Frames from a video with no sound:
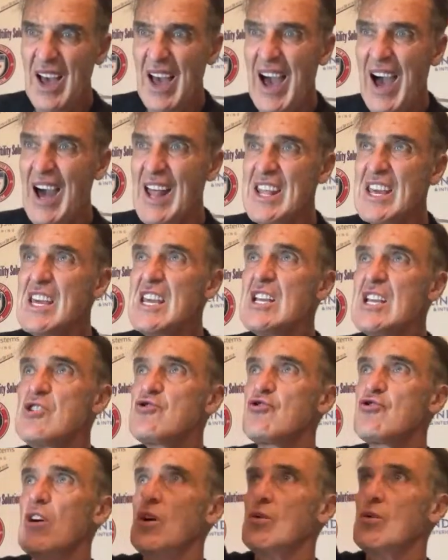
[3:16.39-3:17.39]
And he
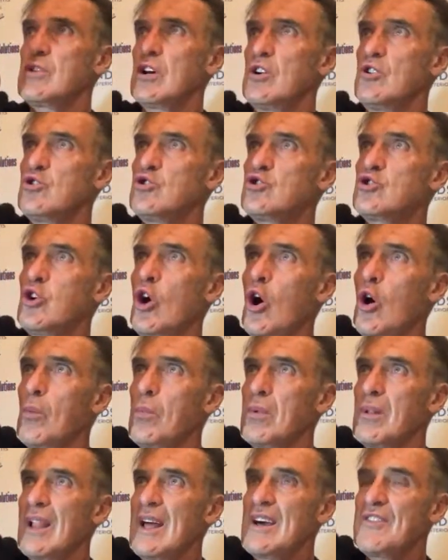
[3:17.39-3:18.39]
drilled it top
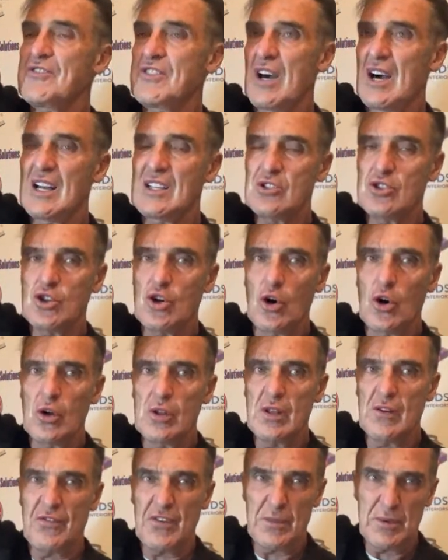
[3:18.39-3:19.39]
left-hand
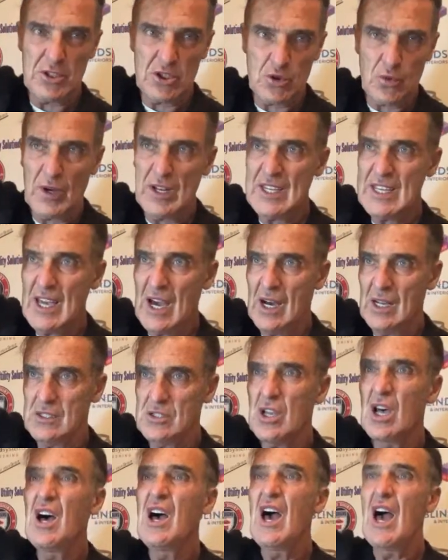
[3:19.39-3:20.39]
corner for about 20 yards.
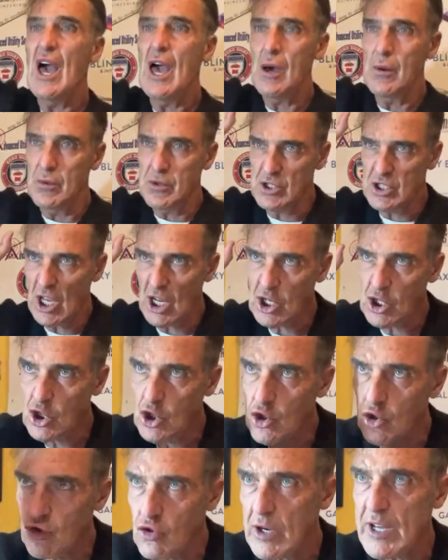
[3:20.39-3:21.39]
It was a
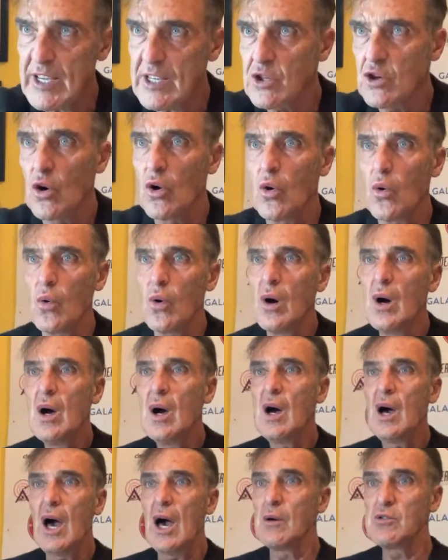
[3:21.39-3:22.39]
great goal.
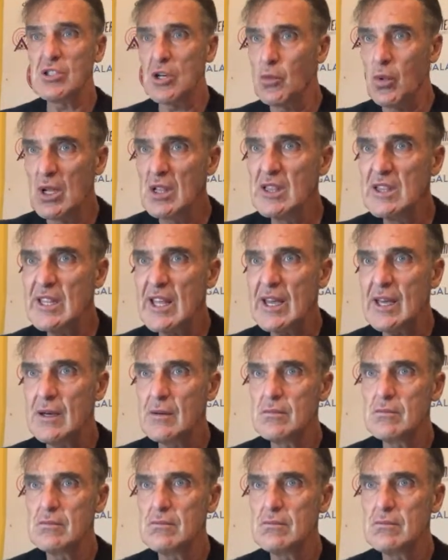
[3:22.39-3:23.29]
It was a worldie.